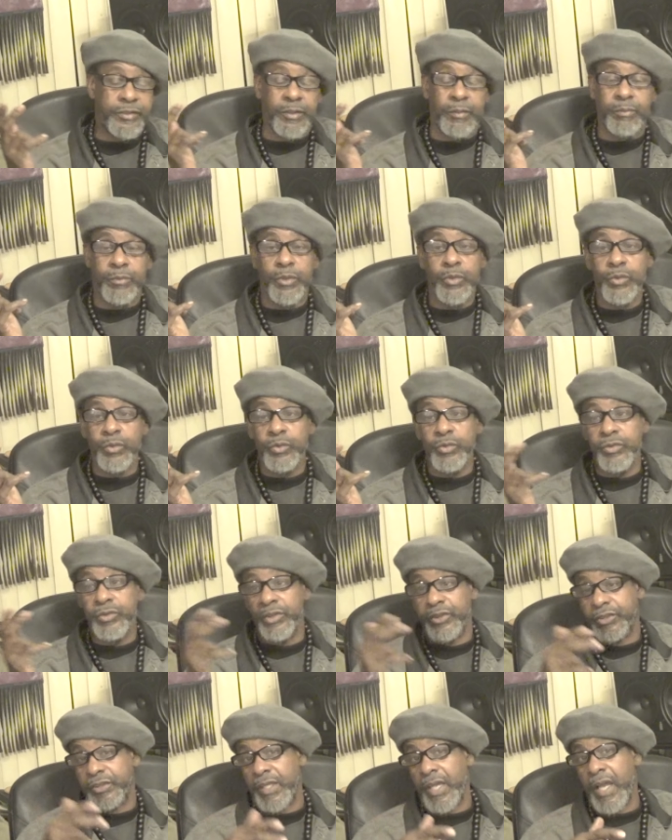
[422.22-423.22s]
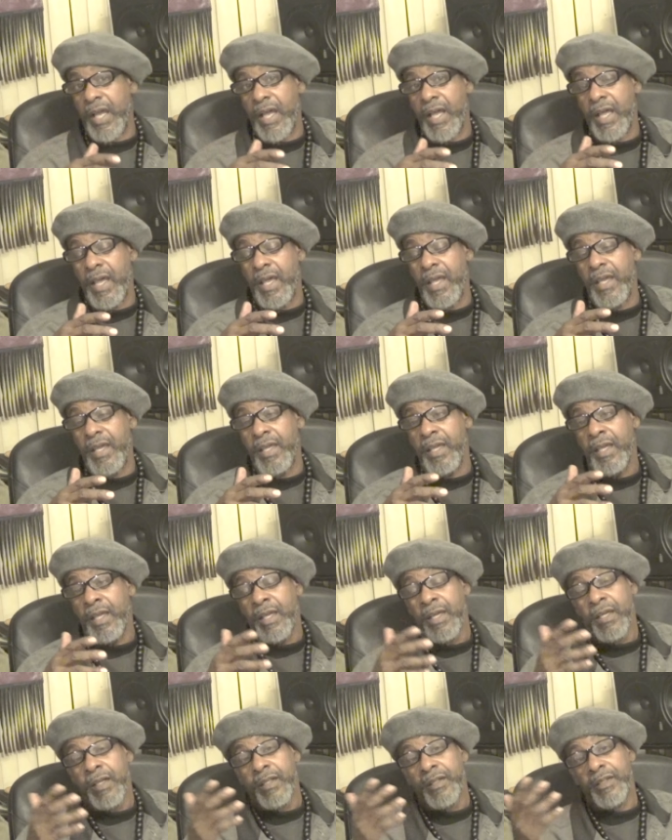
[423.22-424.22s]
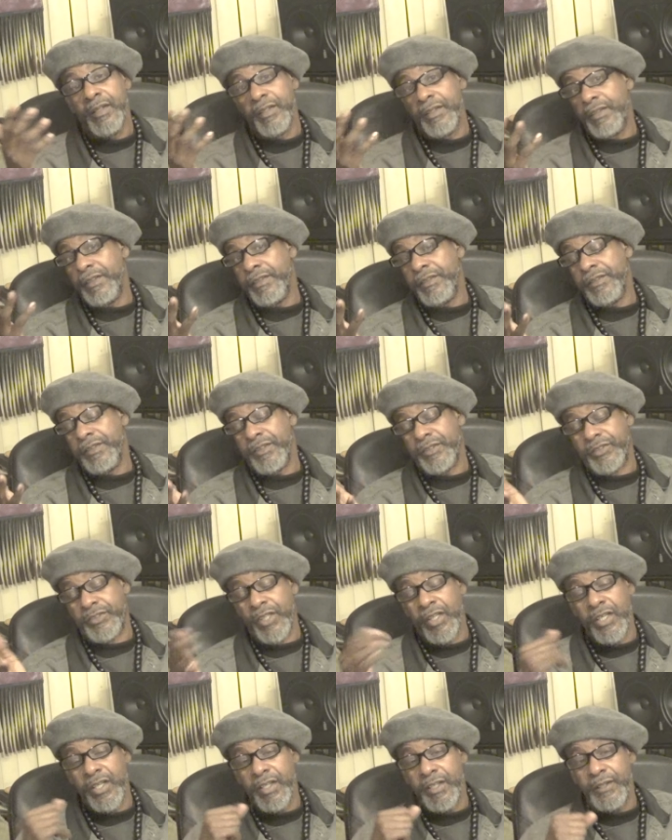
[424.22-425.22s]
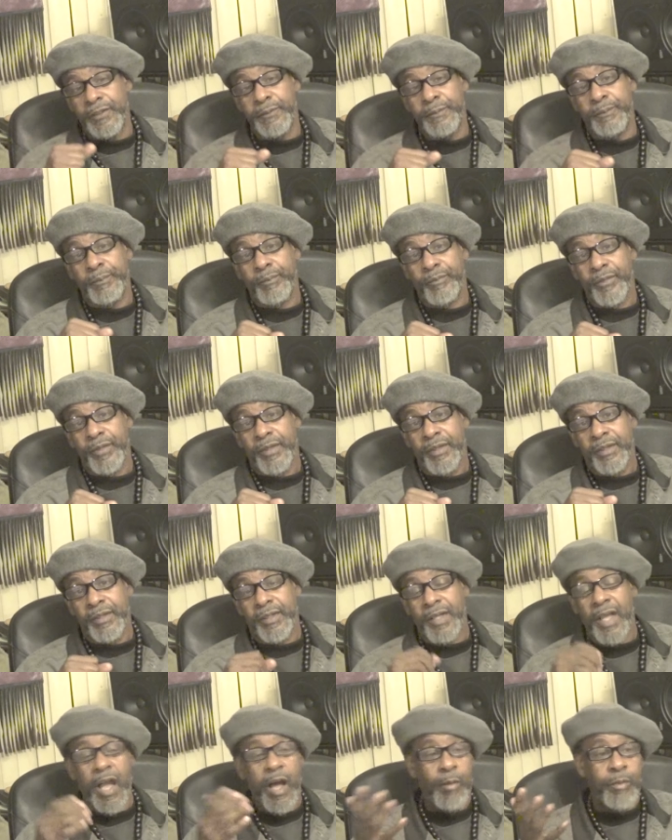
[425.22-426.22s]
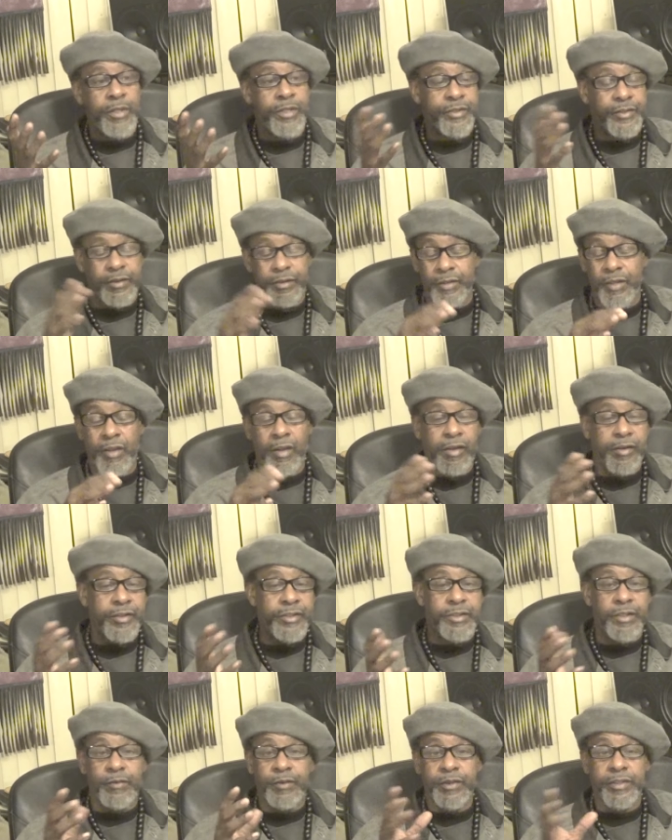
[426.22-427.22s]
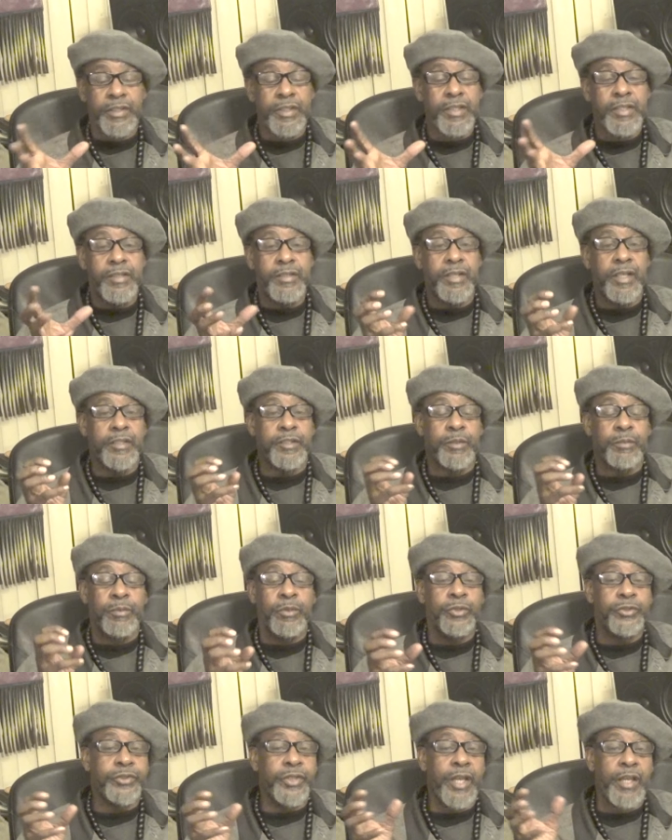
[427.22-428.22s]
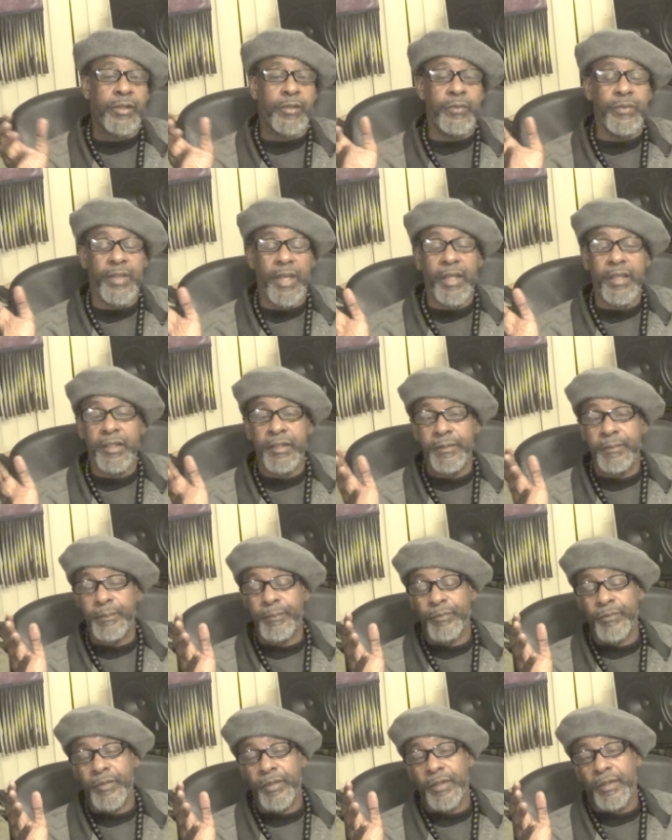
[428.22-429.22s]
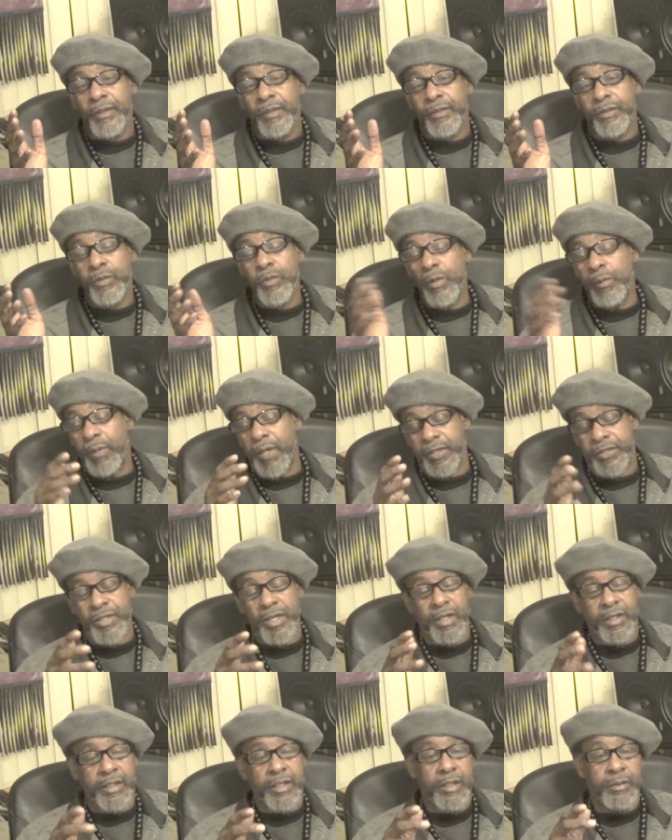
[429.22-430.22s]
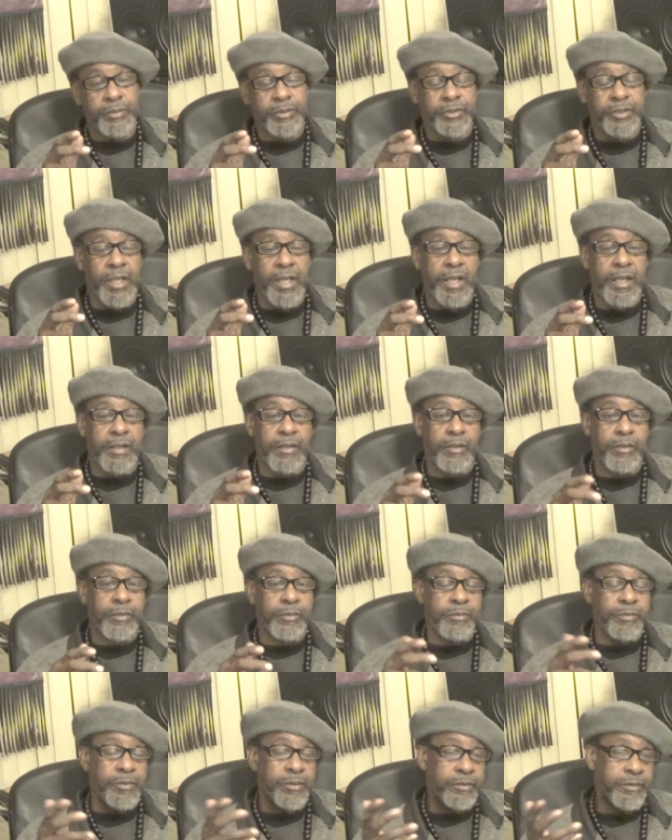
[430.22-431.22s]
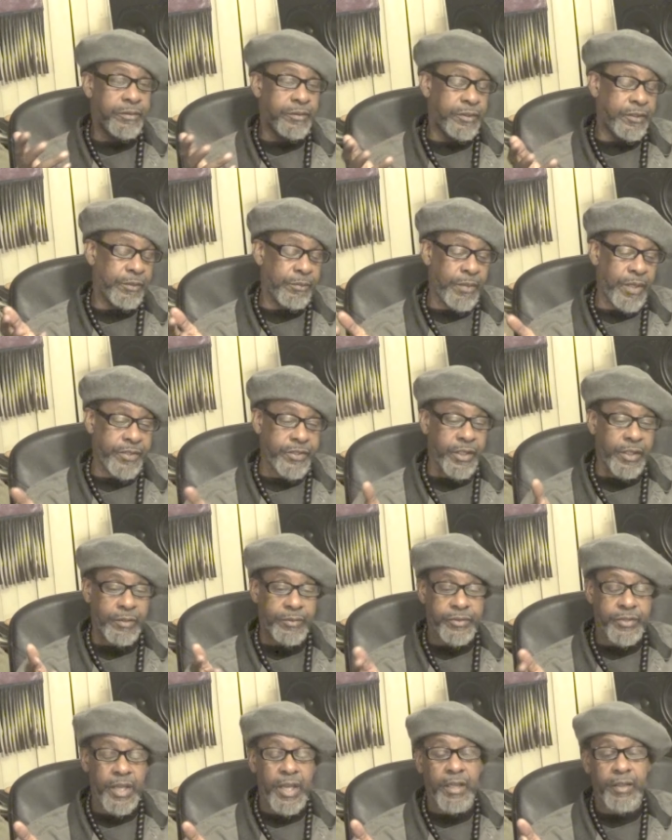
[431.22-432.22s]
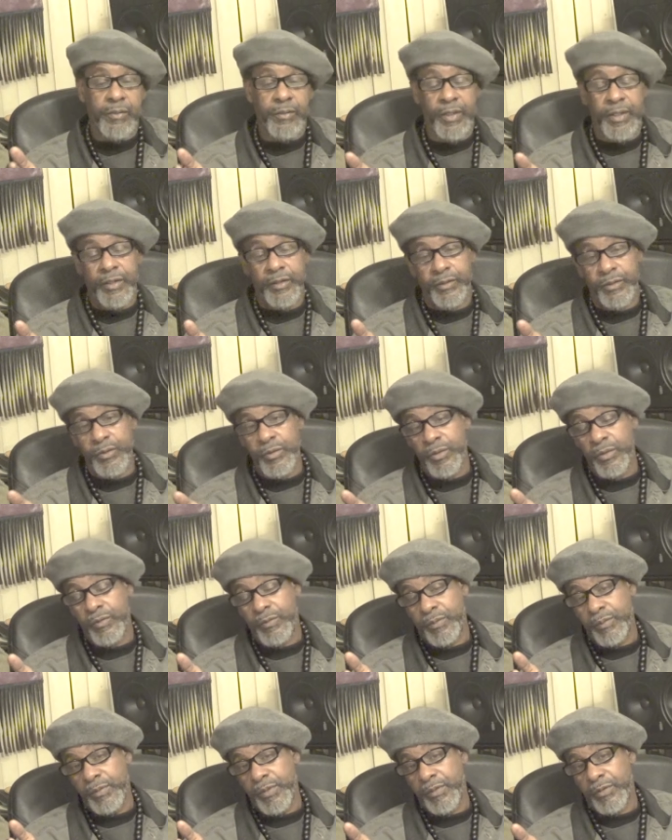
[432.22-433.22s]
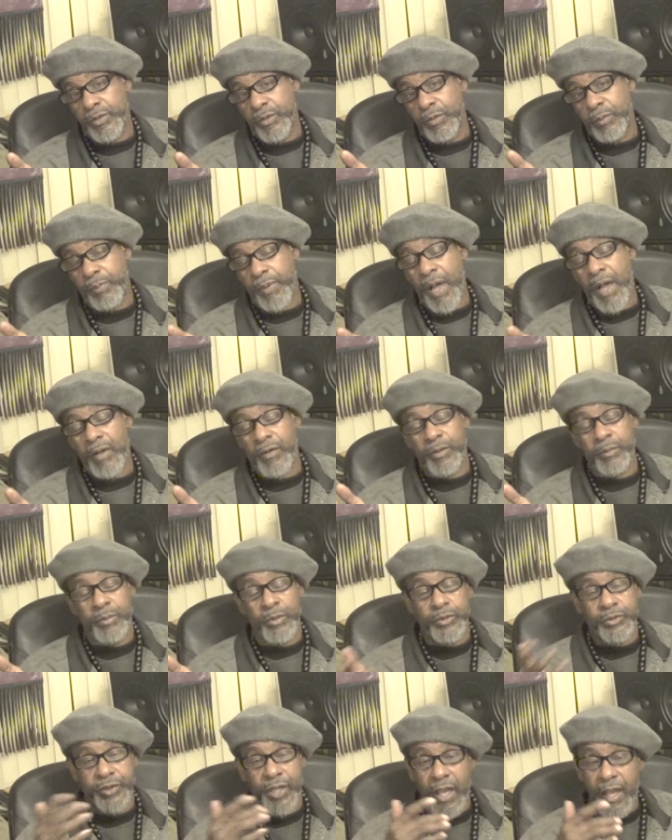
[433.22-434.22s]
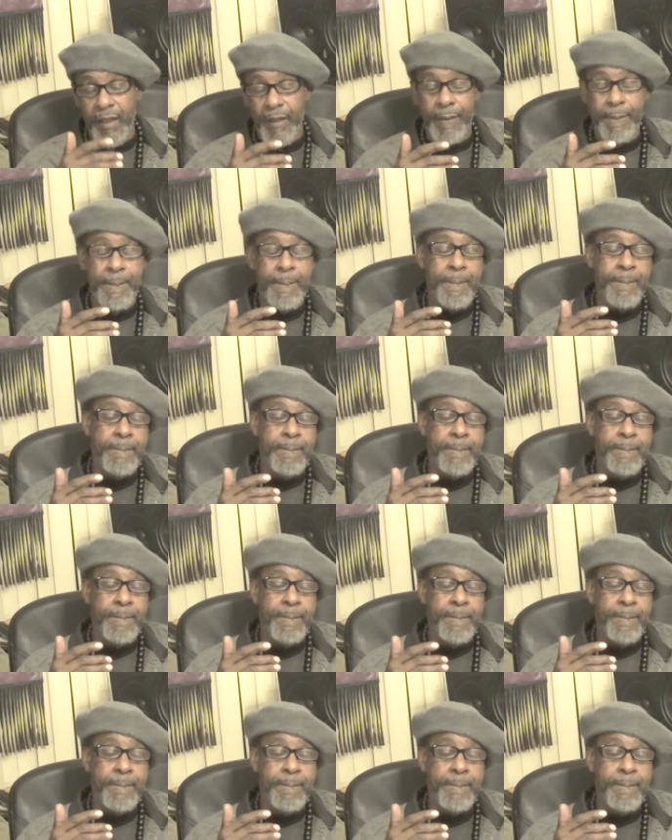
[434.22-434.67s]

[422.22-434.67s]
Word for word: the moon, the sky, the, the sun, comets, and all these different things that the Most High created through a Mashiach Shai or, or Mashiach Shai created through, through the power of the Most High.